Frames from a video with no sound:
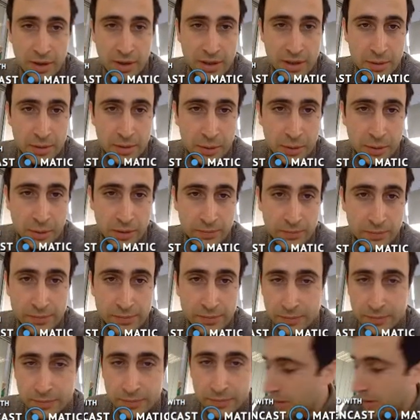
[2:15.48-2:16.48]
need to put on.
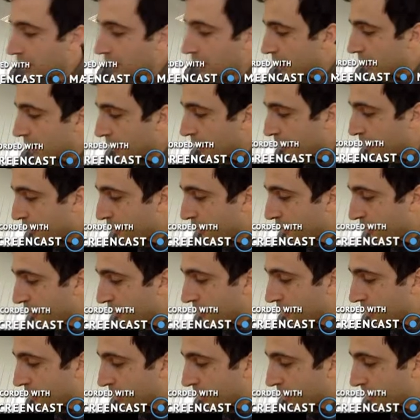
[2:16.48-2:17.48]
15
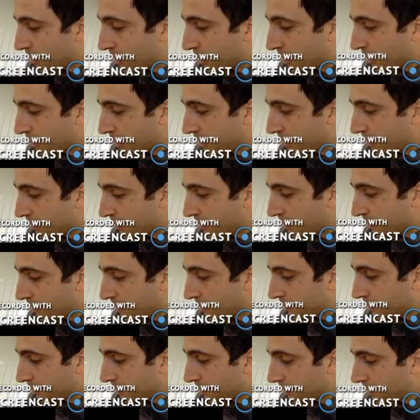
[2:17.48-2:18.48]
divided by 3
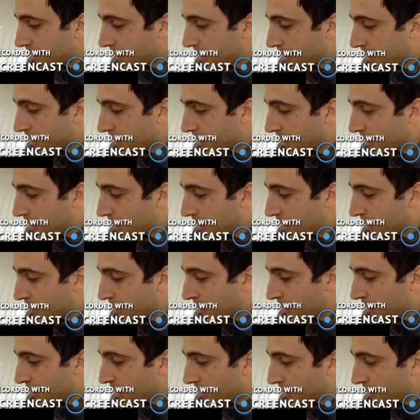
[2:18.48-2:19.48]
equals
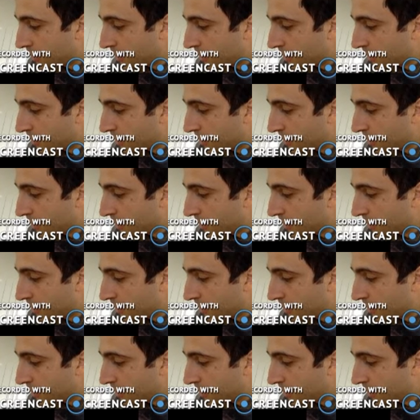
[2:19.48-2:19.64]
5.